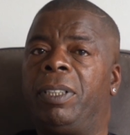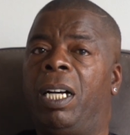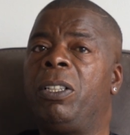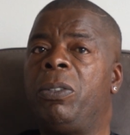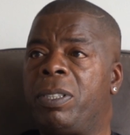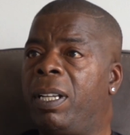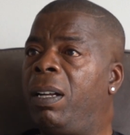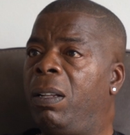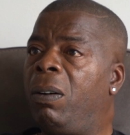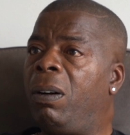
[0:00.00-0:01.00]
I use
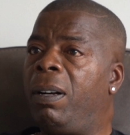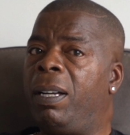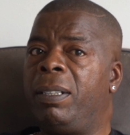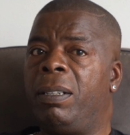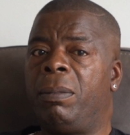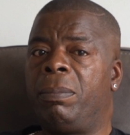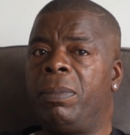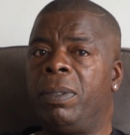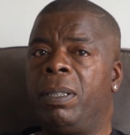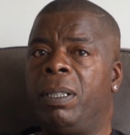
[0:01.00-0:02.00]
that a lot,
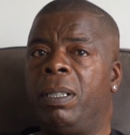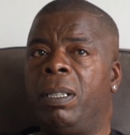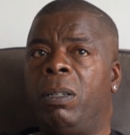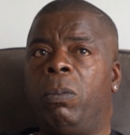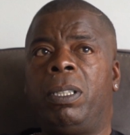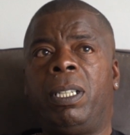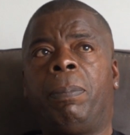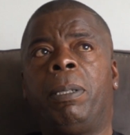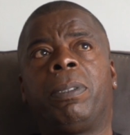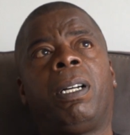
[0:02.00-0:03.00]
and when
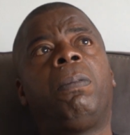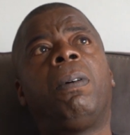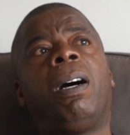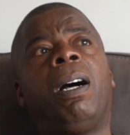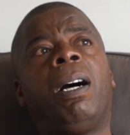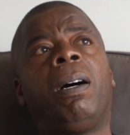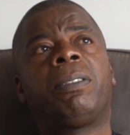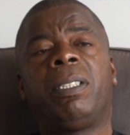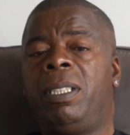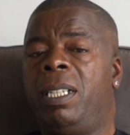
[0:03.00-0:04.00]
young people go, wow, I
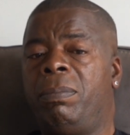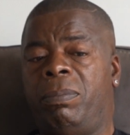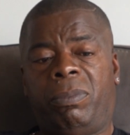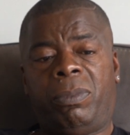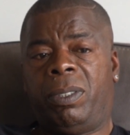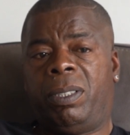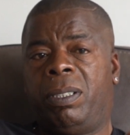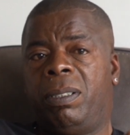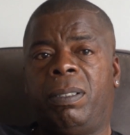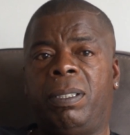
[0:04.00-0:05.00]
said, yeah,
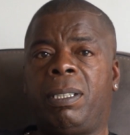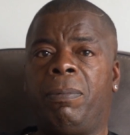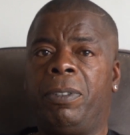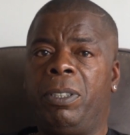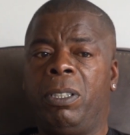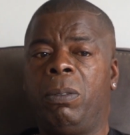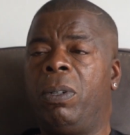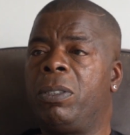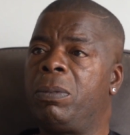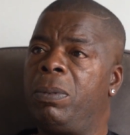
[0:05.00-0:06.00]
it's something you can
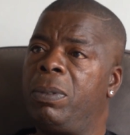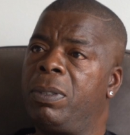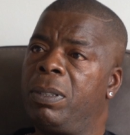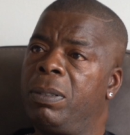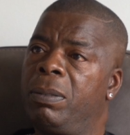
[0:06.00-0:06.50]
work towards.